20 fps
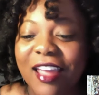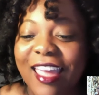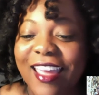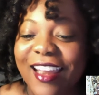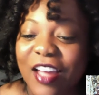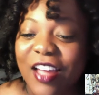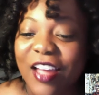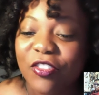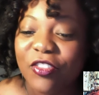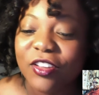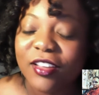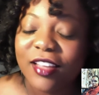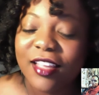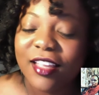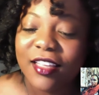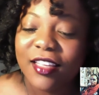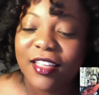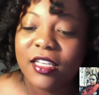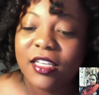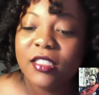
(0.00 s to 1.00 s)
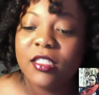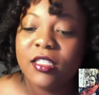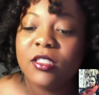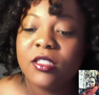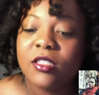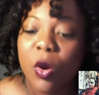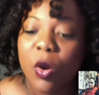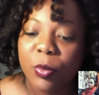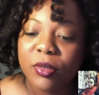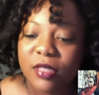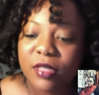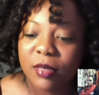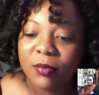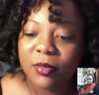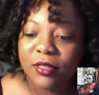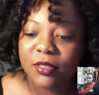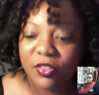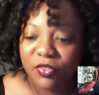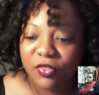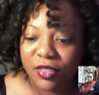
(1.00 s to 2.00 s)
and I feel like it just opens up
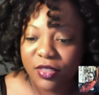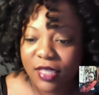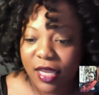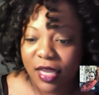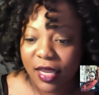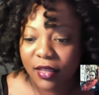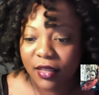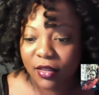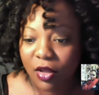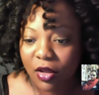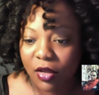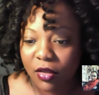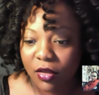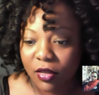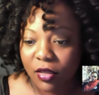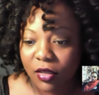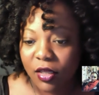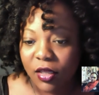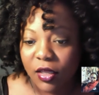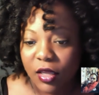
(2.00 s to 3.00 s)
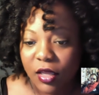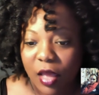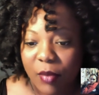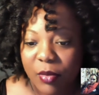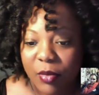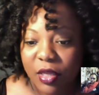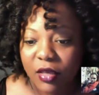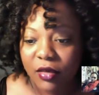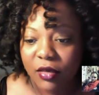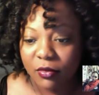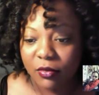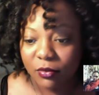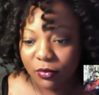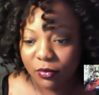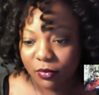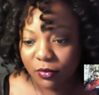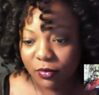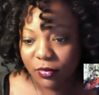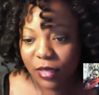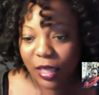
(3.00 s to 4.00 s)
a different dialogue. I mean,
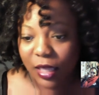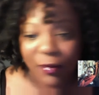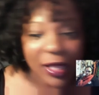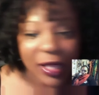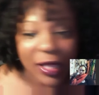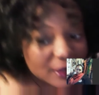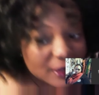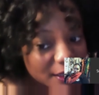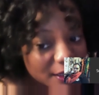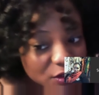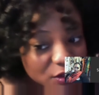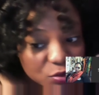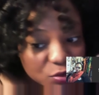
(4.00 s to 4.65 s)
I'm not saying it's